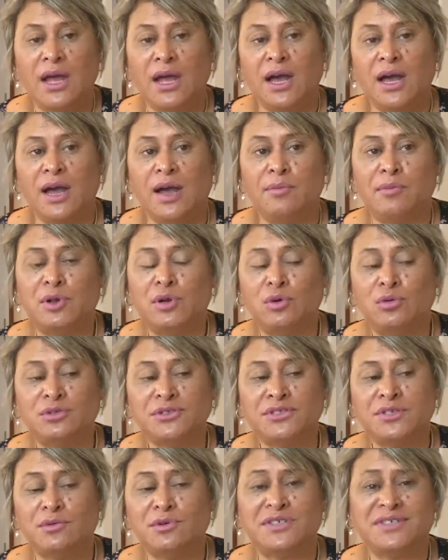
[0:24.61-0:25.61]
And I
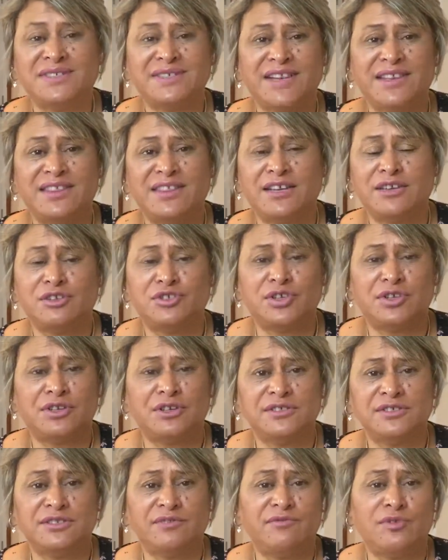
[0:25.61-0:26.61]
also want to say thank you to
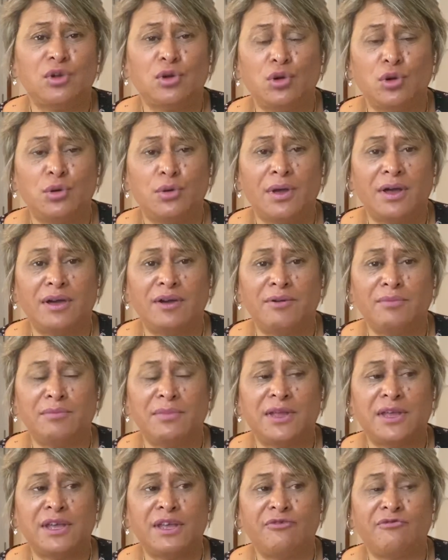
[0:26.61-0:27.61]
those of you who
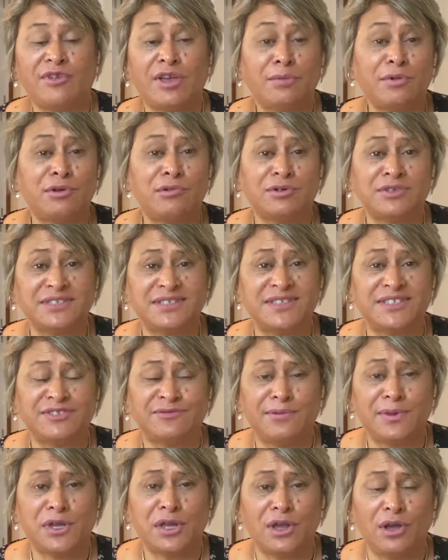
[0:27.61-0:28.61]
have come across this
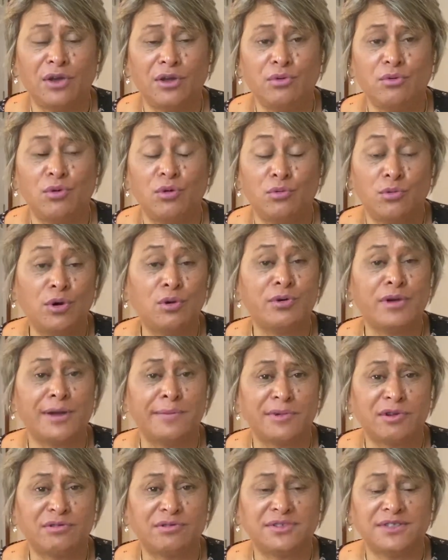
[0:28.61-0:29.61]
video or will
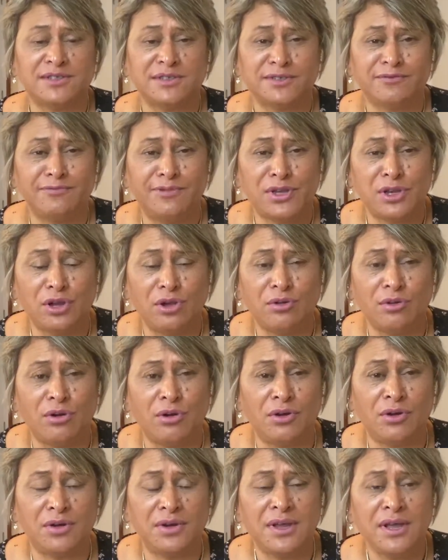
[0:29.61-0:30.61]
come across this video
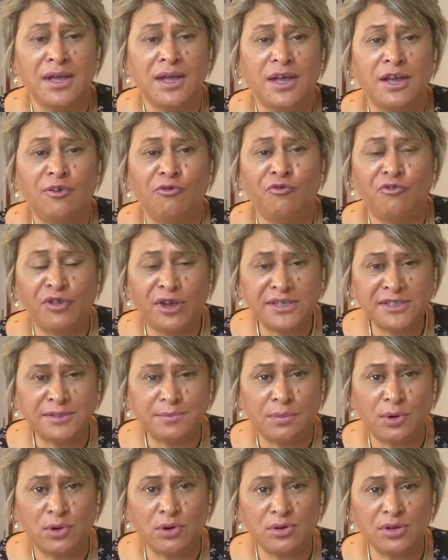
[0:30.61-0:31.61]
on
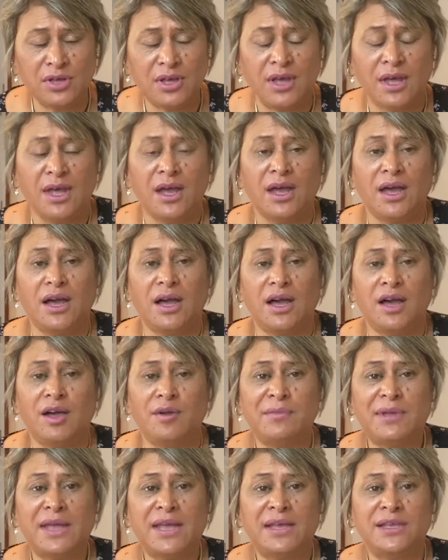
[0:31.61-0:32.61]
Facebook,
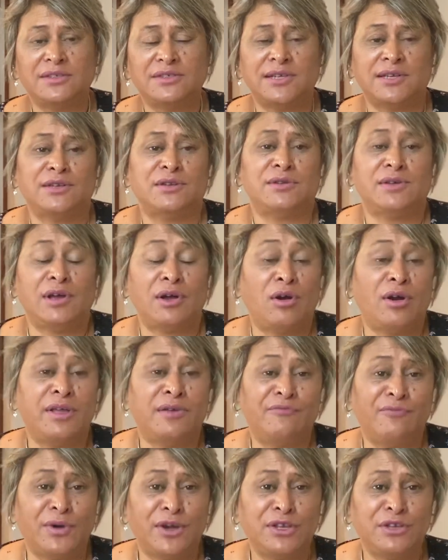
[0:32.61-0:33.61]
and I
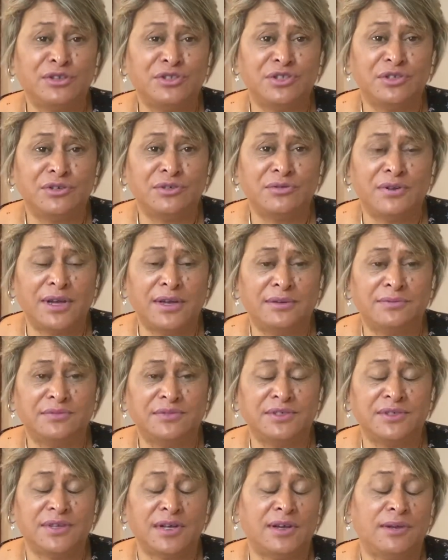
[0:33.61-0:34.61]
invite you to
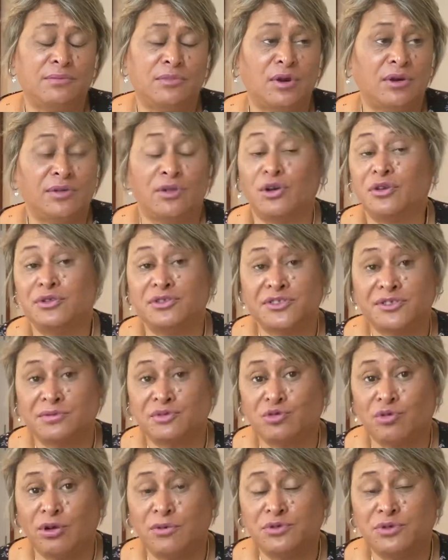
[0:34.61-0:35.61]
either
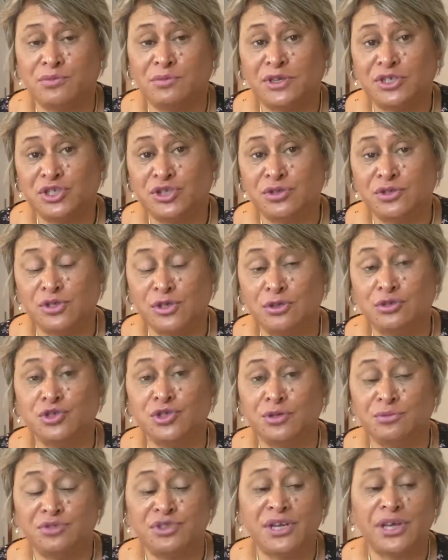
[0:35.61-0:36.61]
subscribe to my
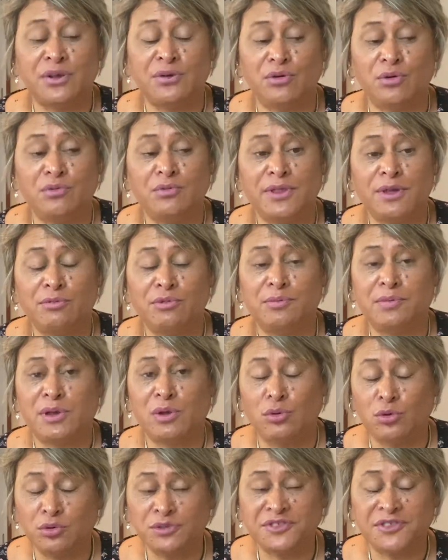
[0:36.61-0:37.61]
YouTube channel, that would be
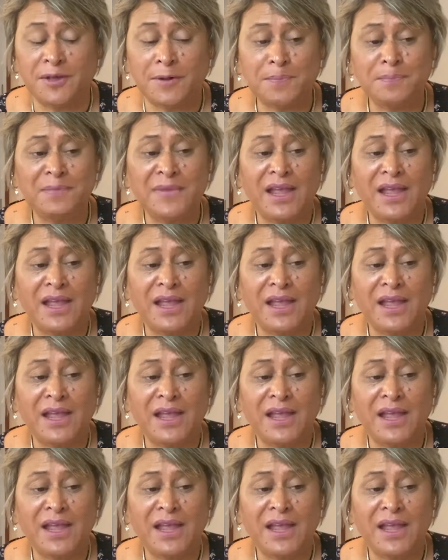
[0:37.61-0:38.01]
awesome,